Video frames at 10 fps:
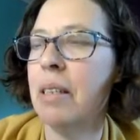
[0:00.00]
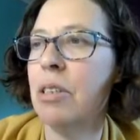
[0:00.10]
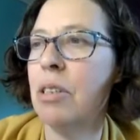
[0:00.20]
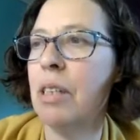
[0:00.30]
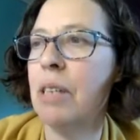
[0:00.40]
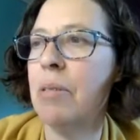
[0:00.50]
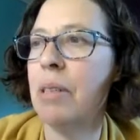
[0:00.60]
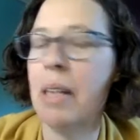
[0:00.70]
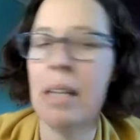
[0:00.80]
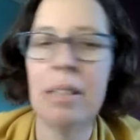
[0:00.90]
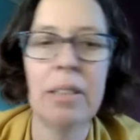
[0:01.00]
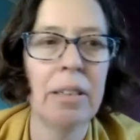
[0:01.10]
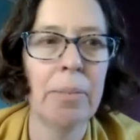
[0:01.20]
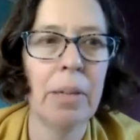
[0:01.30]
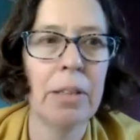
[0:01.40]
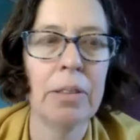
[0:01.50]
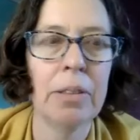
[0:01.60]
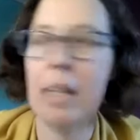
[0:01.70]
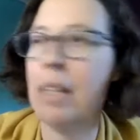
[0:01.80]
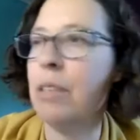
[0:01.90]
journey with cancer. I'm also a
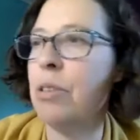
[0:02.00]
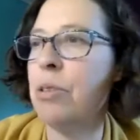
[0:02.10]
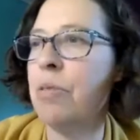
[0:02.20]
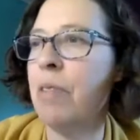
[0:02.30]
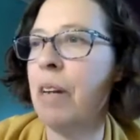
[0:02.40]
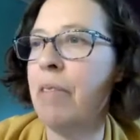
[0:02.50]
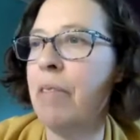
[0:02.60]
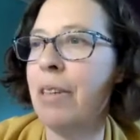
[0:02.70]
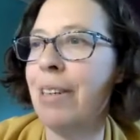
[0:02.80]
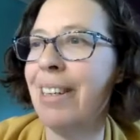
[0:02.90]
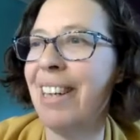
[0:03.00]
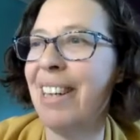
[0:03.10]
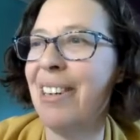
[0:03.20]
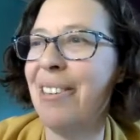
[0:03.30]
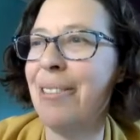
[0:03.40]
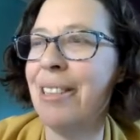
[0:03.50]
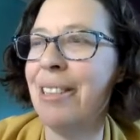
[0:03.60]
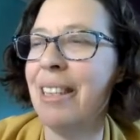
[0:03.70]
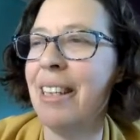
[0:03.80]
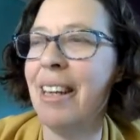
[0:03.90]
cancer survivor, and I always
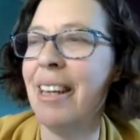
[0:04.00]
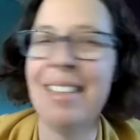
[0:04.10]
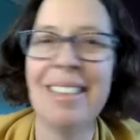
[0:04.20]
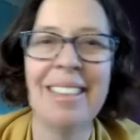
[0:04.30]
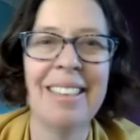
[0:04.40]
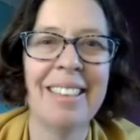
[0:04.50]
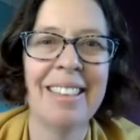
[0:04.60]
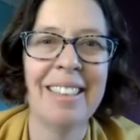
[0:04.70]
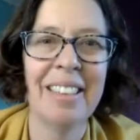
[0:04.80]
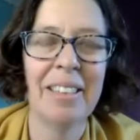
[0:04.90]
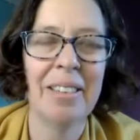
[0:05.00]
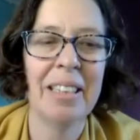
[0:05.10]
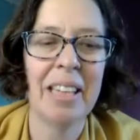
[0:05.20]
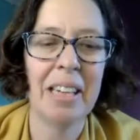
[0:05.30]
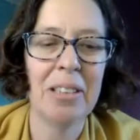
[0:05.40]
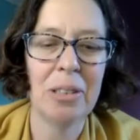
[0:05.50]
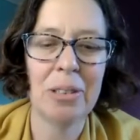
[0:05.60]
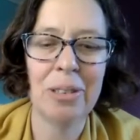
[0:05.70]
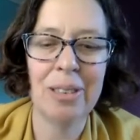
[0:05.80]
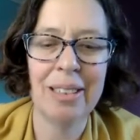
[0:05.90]
say that, the
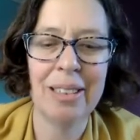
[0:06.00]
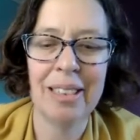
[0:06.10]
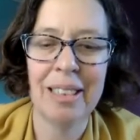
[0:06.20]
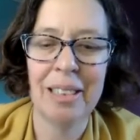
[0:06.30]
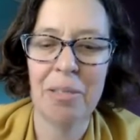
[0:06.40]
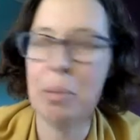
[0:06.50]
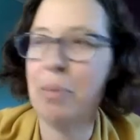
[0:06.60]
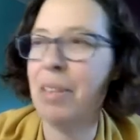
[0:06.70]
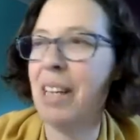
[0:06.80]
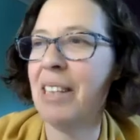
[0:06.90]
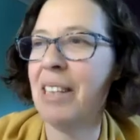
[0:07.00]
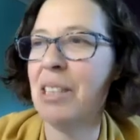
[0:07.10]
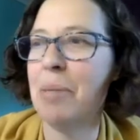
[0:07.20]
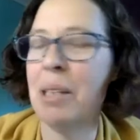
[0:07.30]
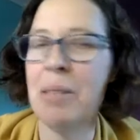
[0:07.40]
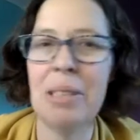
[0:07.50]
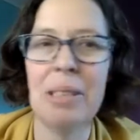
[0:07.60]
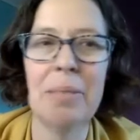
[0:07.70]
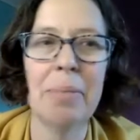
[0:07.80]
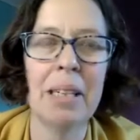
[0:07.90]
doctors removed the cancer, but it
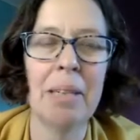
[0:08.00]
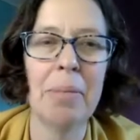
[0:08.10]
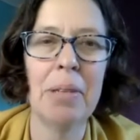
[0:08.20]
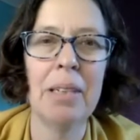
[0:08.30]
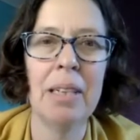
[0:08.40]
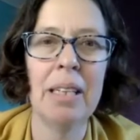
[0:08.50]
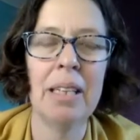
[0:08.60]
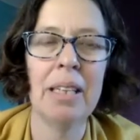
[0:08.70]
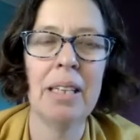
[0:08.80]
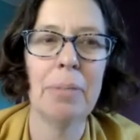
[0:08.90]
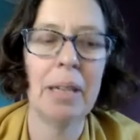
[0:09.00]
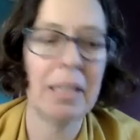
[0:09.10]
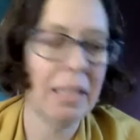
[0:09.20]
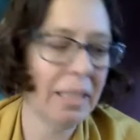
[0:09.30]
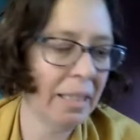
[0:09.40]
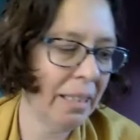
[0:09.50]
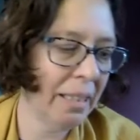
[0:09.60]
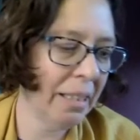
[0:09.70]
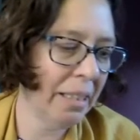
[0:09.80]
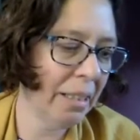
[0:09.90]
was my community and these
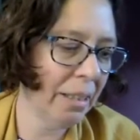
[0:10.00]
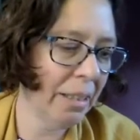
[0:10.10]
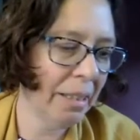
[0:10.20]
practices and